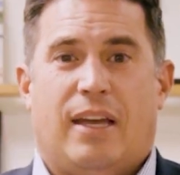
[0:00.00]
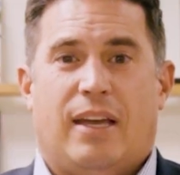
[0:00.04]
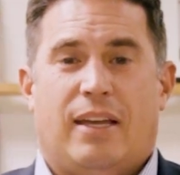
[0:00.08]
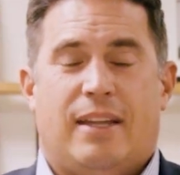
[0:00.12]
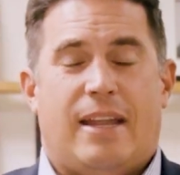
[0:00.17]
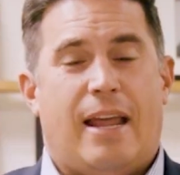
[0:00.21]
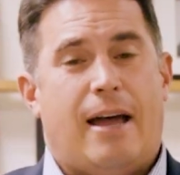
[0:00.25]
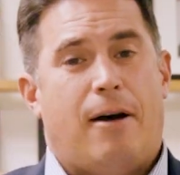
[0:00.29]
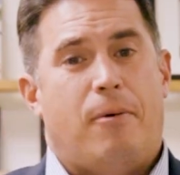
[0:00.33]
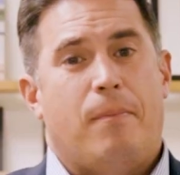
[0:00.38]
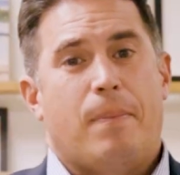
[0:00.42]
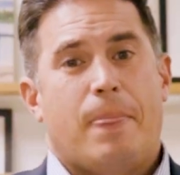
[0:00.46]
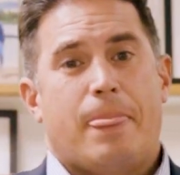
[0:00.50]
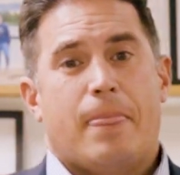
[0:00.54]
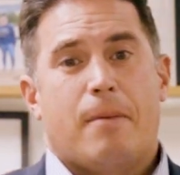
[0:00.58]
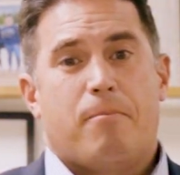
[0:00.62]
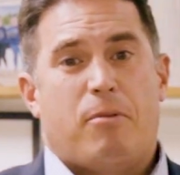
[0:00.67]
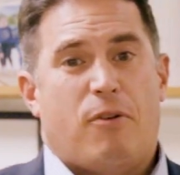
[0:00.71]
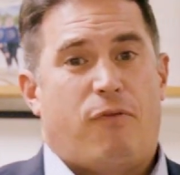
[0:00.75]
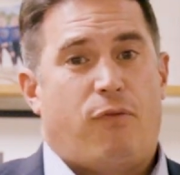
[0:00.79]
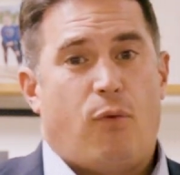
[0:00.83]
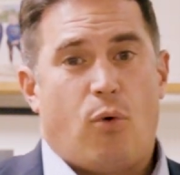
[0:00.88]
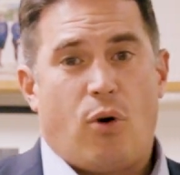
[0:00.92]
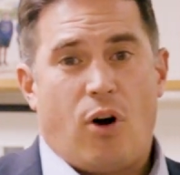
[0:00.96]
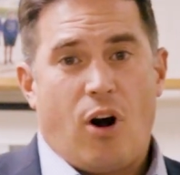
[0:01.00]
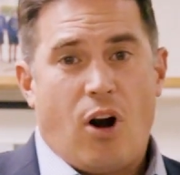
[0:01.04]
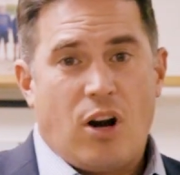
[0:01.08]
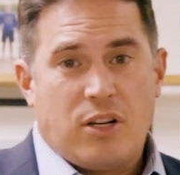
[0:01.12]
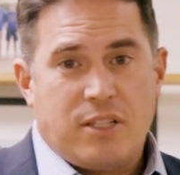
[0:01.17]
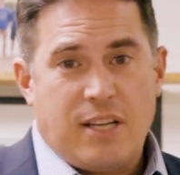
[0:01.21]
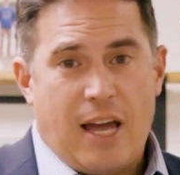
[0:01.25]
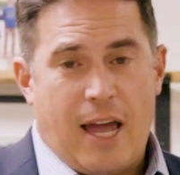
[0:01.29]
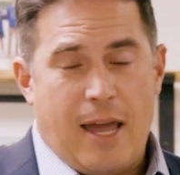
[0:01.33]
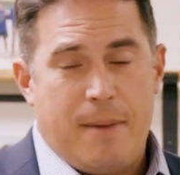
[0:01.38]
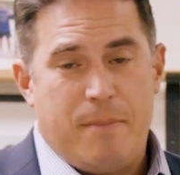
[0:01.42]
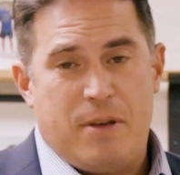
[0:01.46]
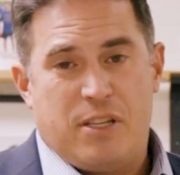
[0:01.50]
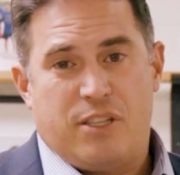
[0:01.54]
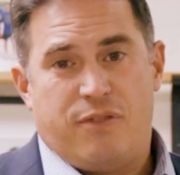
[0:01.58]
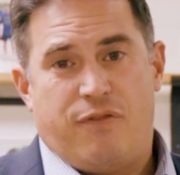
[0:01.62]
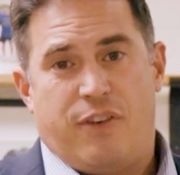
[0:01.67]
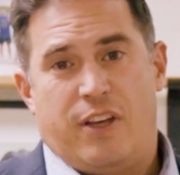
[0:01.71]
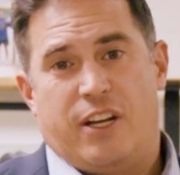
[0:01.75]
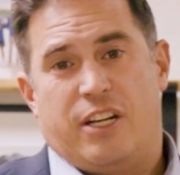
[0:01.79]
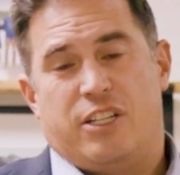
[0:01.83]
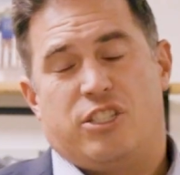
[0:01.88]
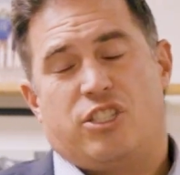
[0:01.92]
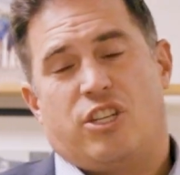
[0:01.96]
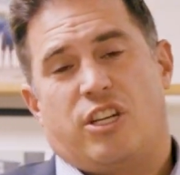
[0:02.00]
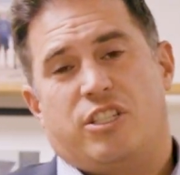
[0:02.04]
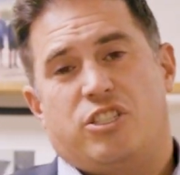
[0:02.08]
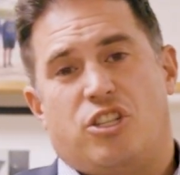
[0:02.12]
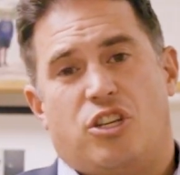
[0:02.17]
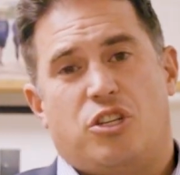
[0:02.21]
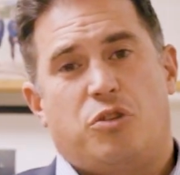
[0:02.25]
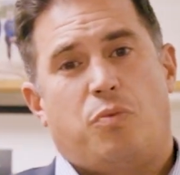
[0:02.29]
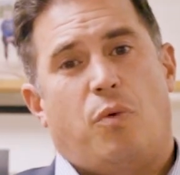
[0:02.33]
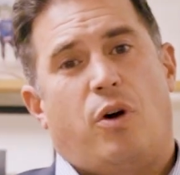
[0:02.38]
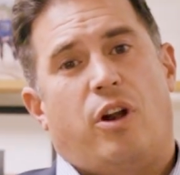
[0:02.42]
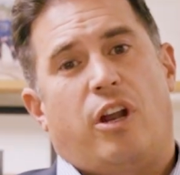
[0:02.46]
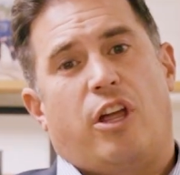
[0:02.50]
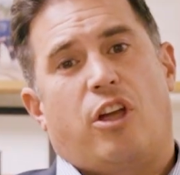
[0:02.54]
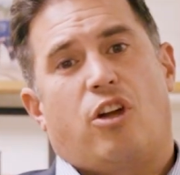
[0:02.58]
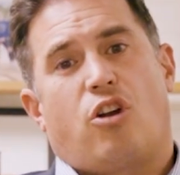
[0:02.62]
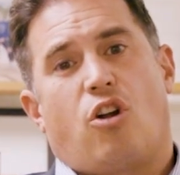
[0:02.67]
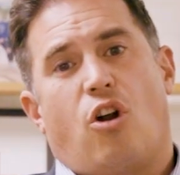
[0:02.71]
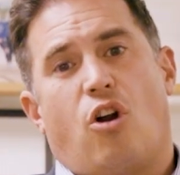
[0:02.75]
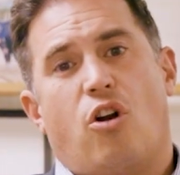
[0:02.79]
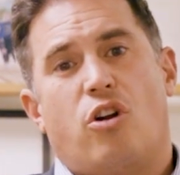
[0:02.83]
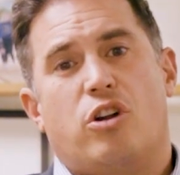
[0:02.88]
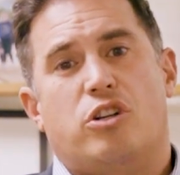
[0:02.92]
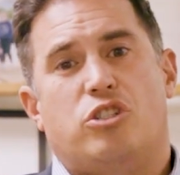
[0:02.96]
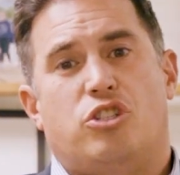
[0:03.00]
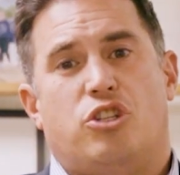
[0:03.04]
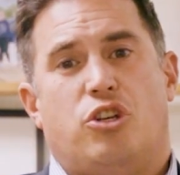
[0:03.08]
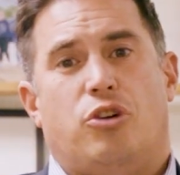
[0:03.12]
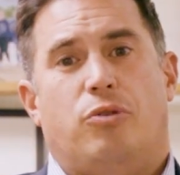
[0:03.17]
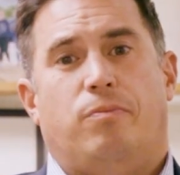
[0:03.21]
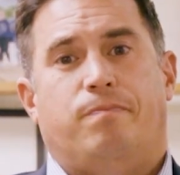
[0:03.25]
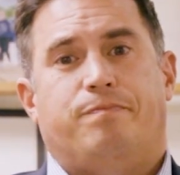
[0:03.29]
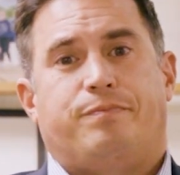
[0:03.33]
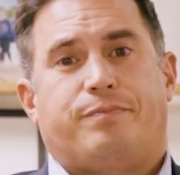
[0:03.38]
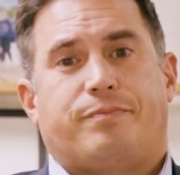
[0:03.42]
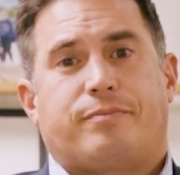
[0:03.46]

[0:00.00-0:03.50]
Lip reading: Now, before our time is finished, I just want to encourage you